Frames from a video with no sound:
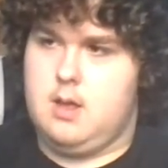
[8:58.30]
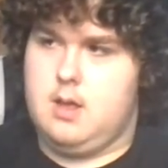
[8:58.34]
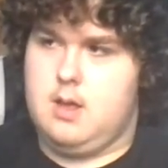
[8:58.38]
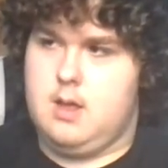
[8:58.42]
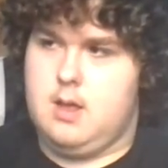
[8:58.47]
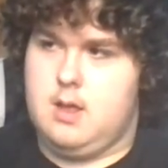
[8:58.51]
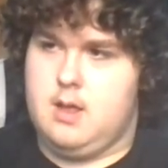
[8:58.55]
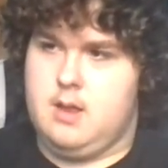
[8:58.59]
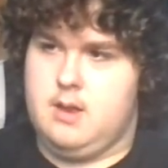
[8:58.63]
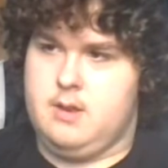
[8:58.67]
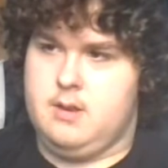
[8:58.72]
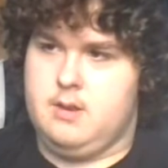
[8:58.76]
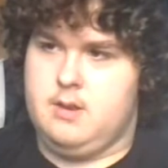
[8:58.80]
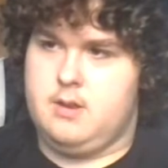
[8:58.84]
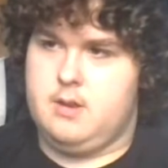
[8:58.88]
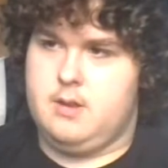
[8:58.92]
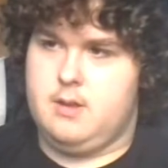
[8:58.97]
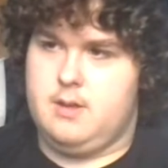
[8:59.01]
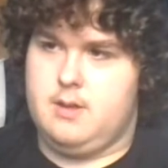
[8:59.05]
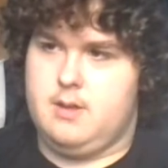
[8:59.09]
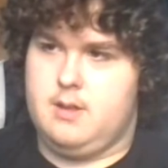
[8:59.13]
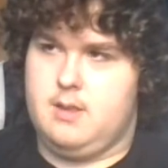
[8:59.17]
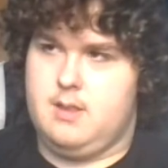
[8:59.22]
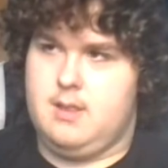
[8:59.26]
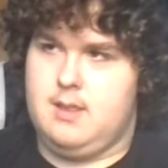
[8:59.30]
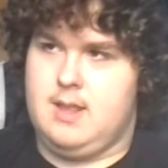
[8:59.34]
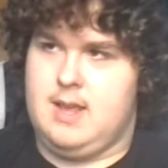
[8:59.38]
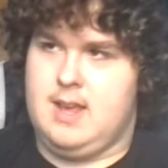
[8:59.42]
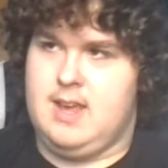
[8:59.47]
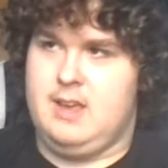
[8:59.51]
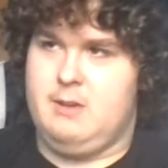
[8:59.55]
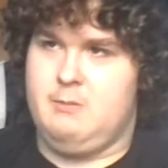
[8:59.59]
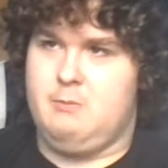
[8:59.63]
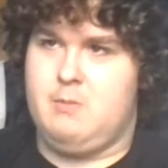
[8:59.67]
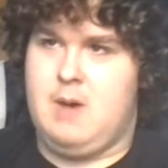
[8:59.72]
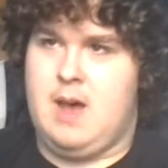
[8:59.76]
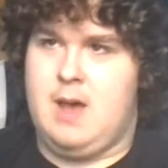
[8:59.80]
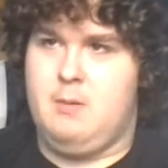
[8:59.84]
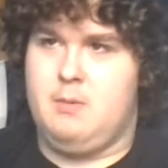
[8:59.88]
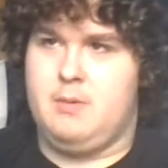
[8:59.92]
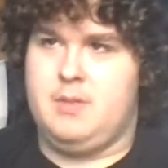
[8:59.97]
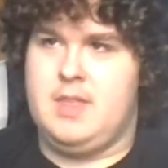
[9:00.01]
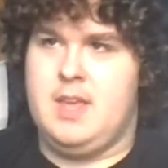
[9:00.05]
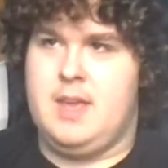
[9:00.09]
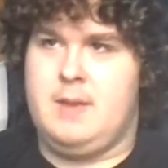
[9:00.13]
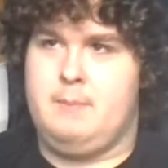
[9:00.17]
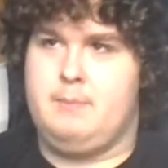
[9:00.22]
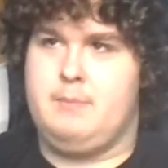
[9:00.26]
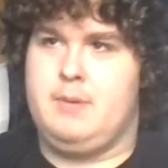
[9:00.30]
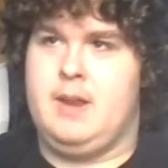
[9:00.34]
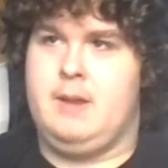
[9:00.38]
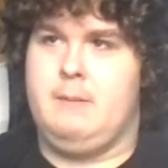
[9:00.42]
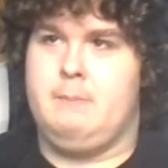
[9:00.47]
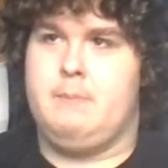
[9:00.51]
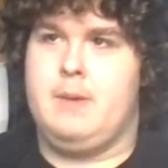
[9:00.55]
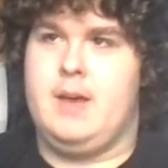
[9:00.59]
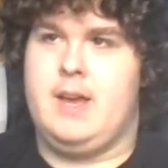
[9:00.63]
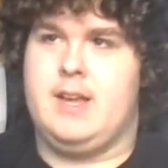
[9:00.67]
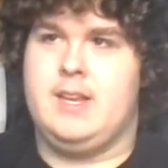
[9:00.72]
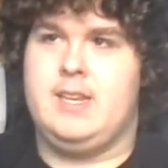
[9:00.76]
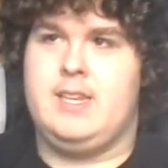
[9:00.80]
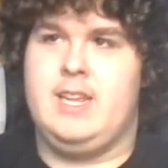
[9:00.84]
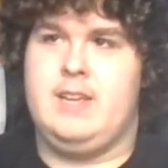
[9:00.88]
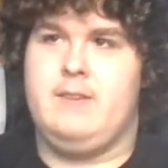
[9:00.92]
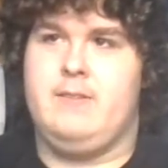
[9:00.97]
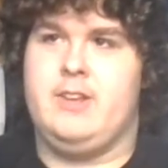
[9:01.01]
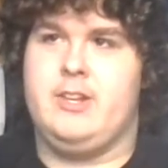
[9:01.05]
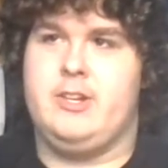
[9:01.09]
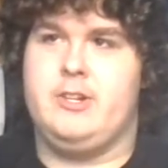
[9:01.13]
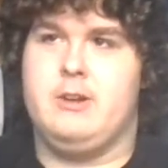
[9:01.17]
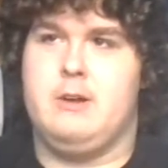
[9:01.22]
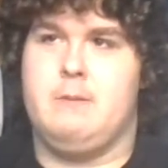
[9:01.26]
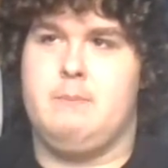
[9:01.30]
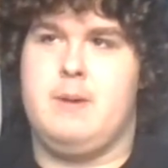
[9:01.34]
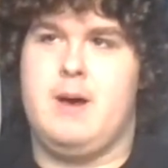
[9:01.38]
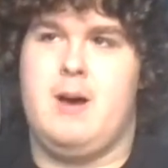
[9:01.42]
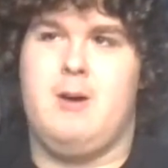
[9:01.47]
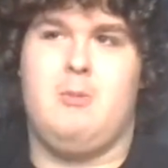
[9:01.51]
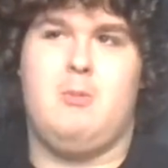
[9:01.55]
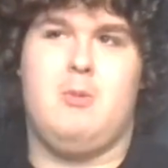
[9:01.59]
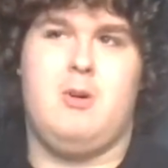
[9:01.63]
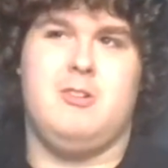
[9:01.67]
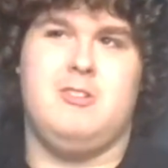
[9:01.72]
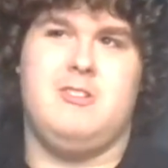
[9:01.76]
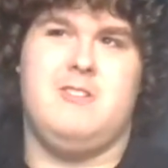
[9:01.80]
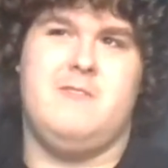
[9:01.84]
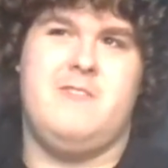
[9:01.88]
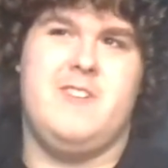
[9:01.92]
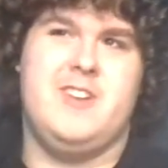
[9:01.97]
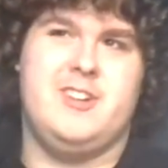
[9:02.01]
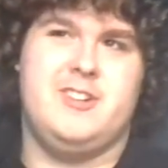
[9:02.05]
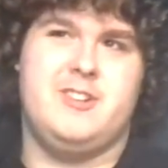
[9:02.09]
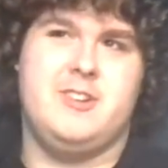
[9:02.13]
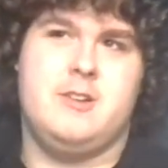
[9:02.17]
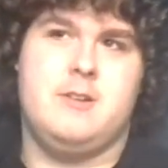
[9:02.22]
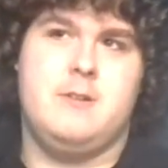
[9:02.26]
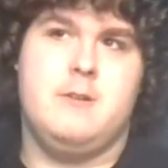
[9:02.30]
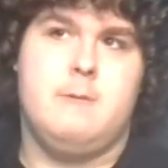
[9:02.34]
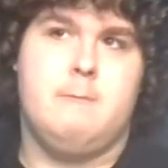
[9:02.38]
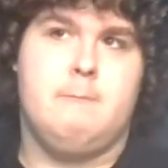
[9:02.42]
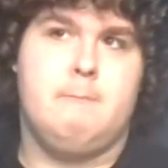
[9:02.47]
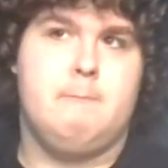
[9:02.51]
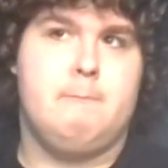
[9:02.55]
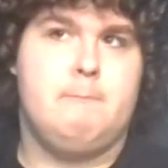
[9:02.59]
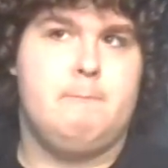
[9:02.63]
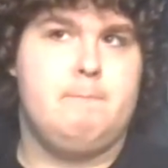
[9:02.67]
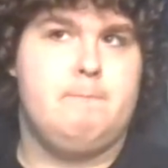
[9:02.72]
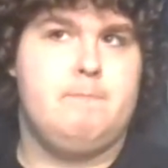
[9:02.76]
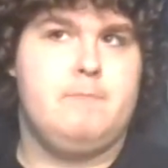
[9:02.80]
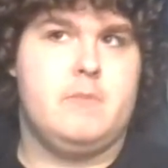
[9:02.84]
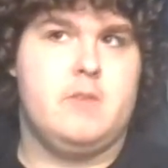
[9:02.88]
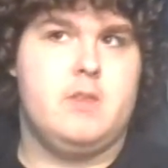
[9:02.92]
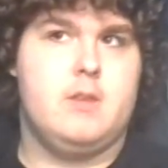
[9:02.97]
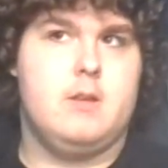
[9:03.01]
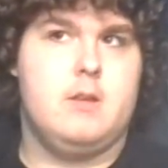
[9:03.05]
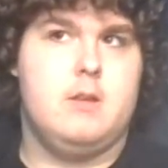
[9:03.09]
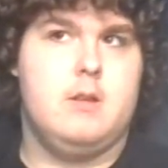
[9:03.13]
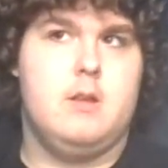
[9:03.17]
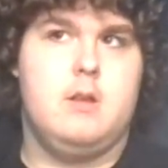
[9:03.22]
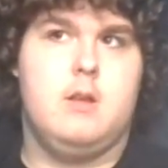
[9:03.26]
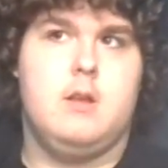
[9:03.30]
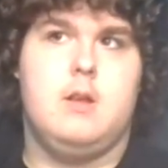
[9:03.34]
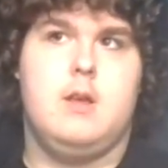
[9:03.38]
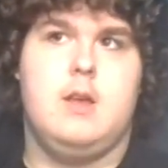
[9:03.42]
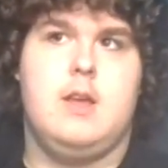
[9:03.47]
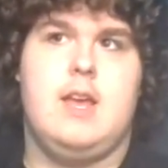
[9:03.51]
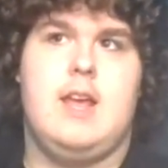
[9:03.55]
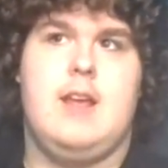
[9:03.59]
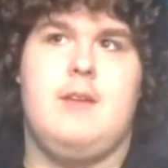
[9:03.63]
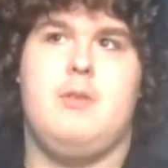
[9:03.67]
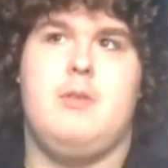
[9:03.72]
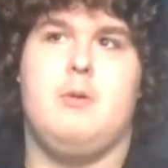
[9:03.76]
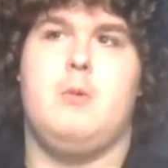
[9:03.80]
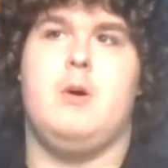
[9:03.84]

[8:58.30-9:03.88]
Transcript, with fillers: And like, why would they bring back a TV show about WandaVision if they